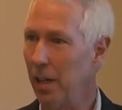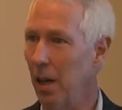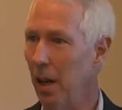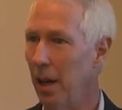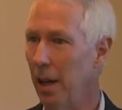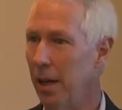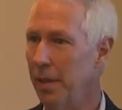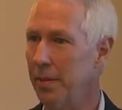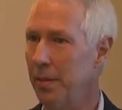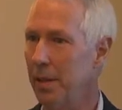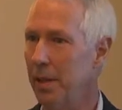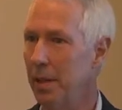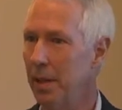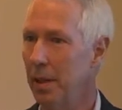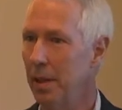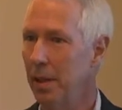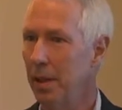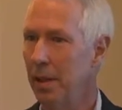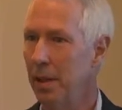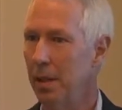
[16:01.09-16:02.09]
cost
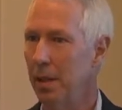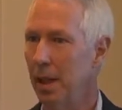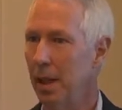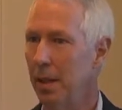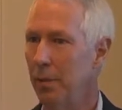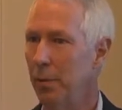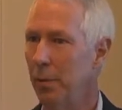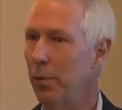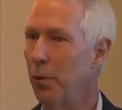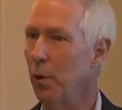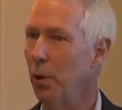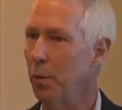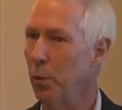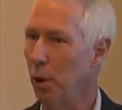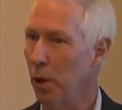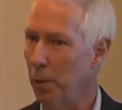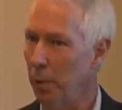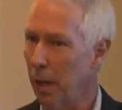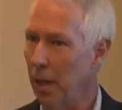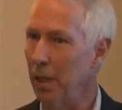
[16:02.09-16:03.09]
for
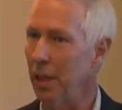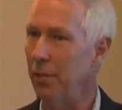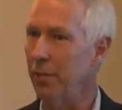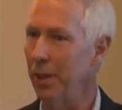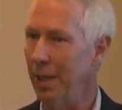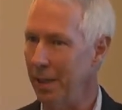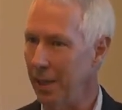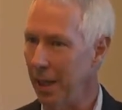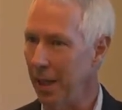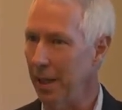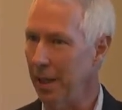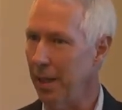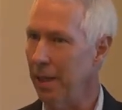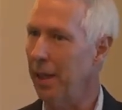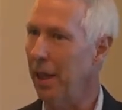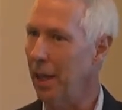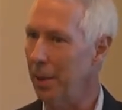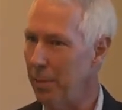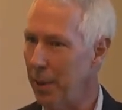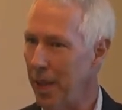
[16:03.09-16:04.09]
more relevant data,
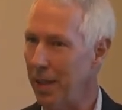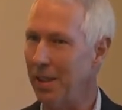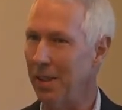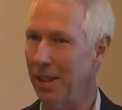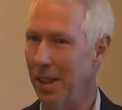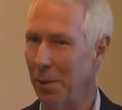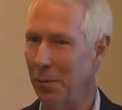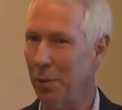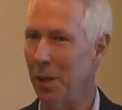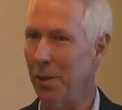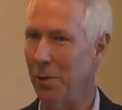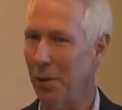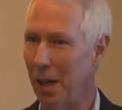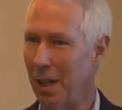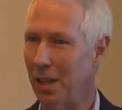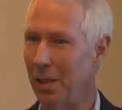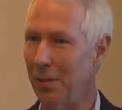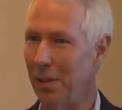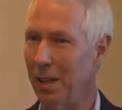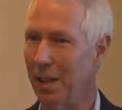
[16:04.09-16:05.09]
again back to that word
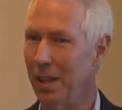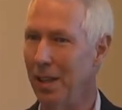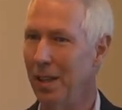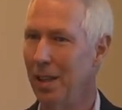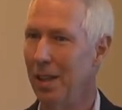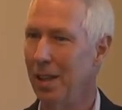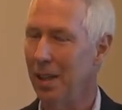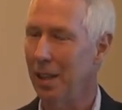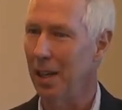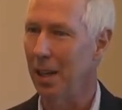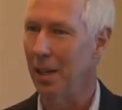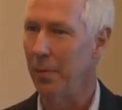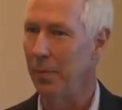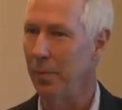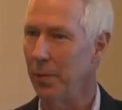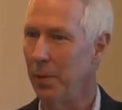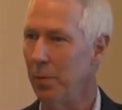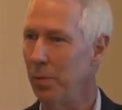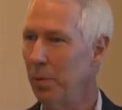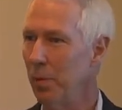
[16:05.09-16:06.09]
relevant,
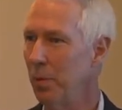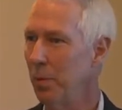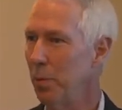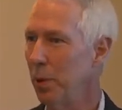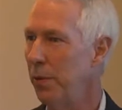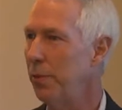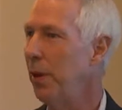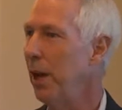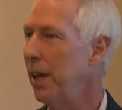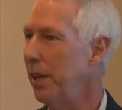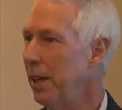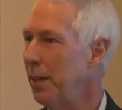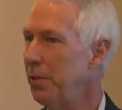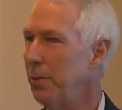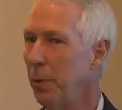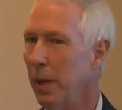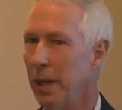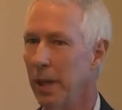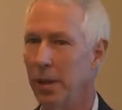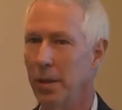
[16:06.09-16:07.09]
would find its
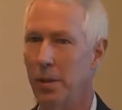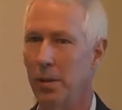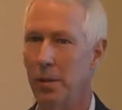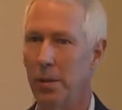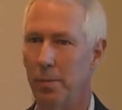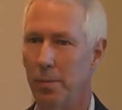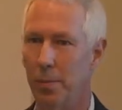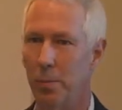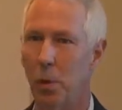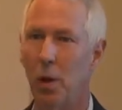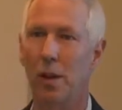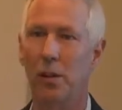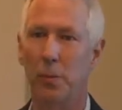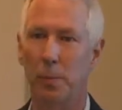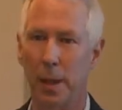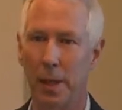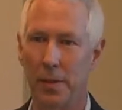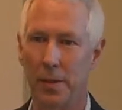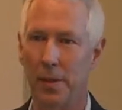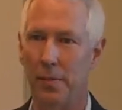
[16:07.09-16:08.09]
way into a more
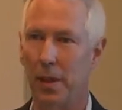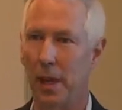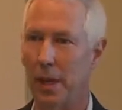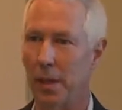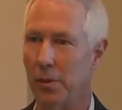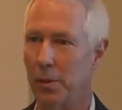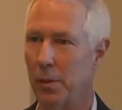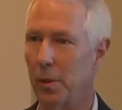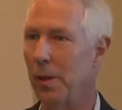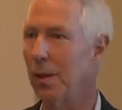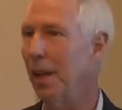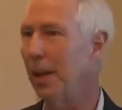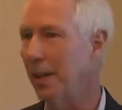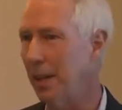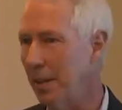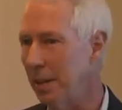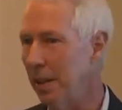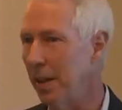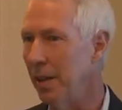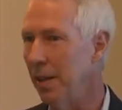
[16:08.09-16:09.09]
expensive data store like
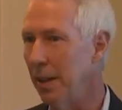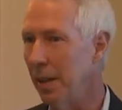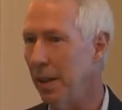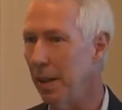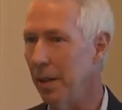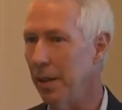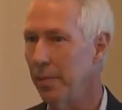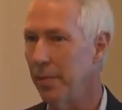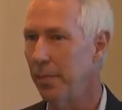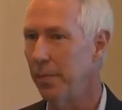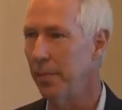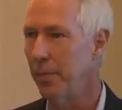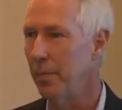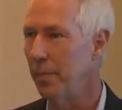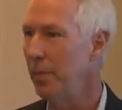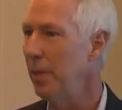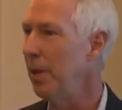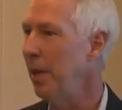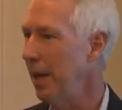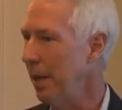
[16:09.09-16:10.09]
a Teradata
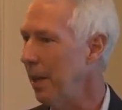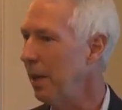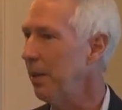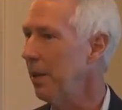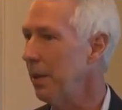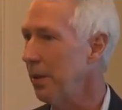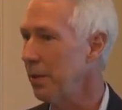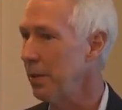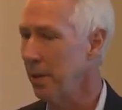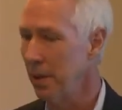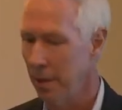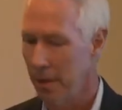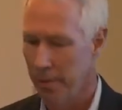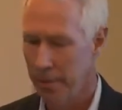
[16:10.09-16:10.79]
and others.